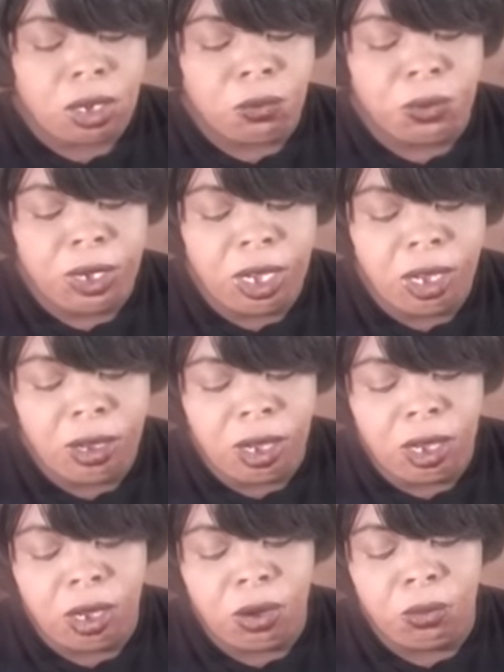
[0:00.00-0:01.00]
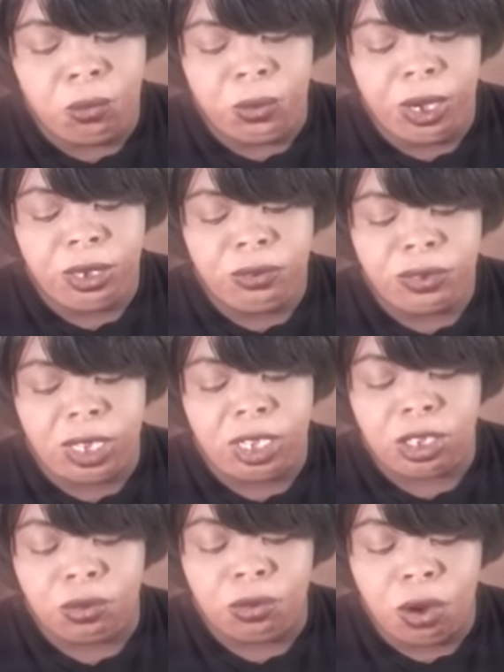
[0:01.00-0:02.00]
When uh, where you
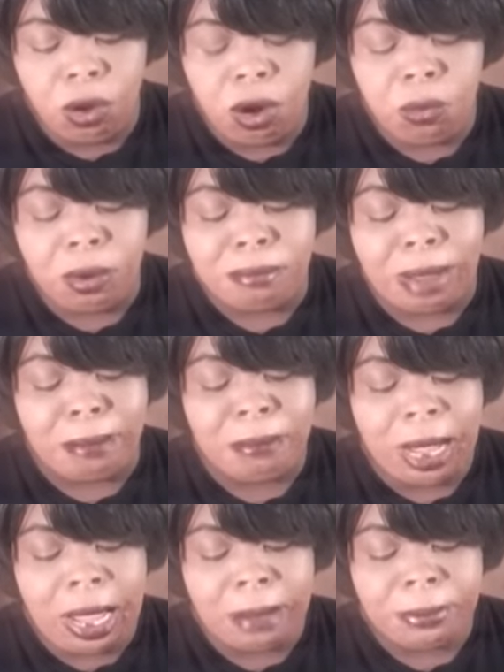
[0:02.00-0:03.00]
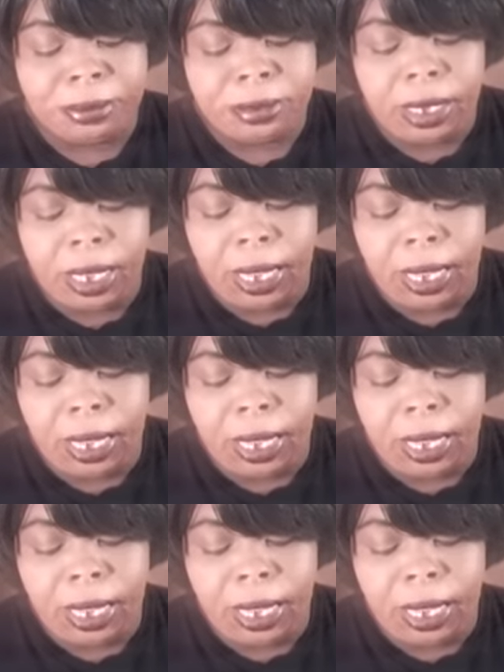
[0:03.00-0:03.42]
think you going with my mama?